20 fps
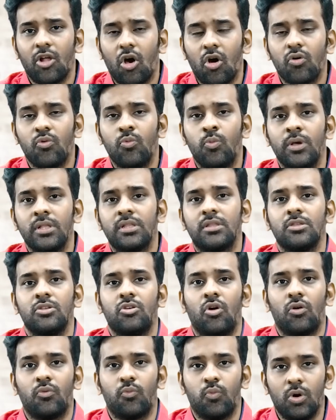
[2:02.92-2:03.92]
along with
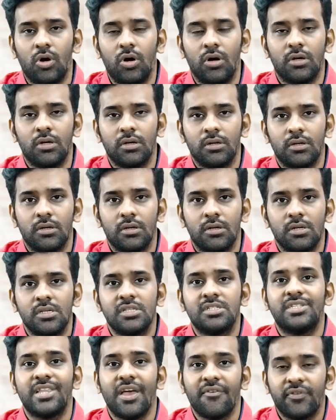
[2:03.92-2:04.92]
your work
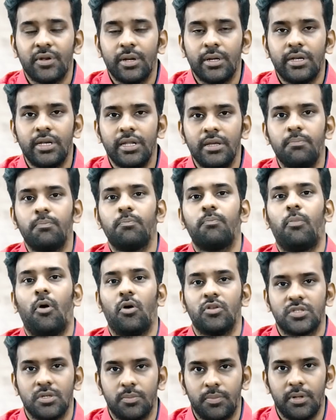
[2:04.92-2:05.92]
is definitely
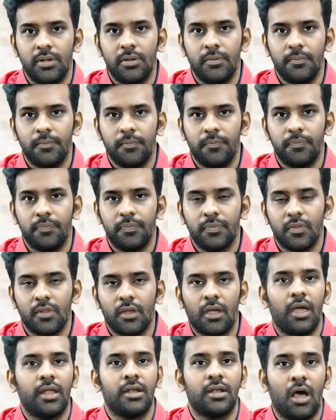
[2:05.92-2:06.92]
possible
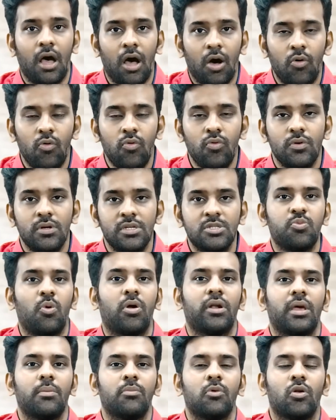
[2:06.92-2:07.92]
and how is
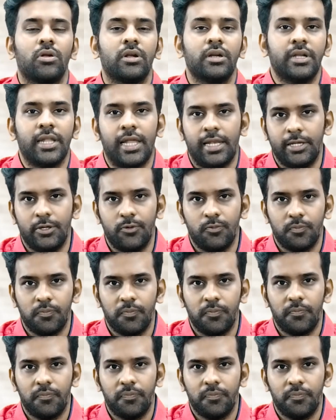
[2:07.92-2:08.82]
what I'm gonna tell you.